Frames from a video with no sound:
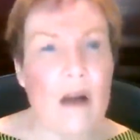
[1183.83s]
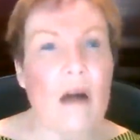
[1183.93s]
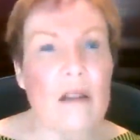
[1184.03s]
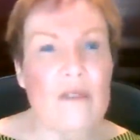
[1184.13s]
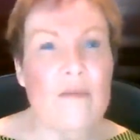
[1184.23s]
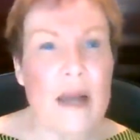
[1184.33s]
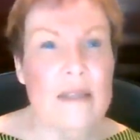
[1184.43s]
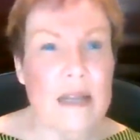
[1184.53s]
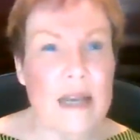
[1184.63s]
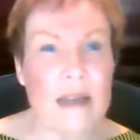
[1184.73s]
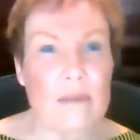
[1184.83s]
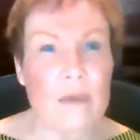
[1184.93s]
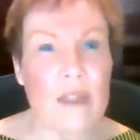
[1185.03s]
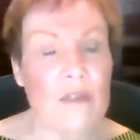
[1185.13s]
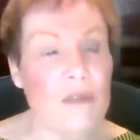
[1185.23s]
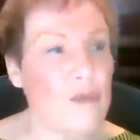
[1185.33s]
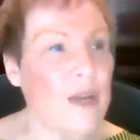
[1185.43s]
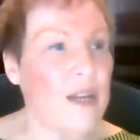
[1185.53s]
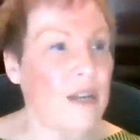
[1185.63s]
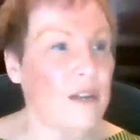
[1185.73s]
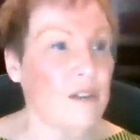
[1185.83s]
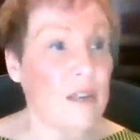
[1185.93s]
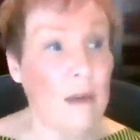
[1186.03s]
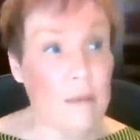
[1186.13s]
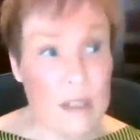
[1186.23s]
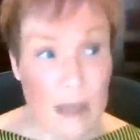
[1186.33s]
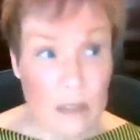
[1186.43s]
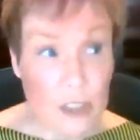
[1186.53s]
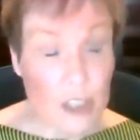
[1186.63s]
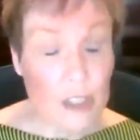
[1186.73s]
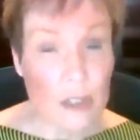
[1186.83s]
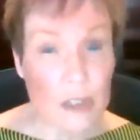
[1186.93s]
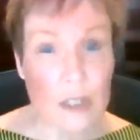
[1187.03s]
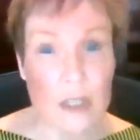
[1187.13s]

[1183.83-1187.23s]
all of my debt within 3 years. That was last year.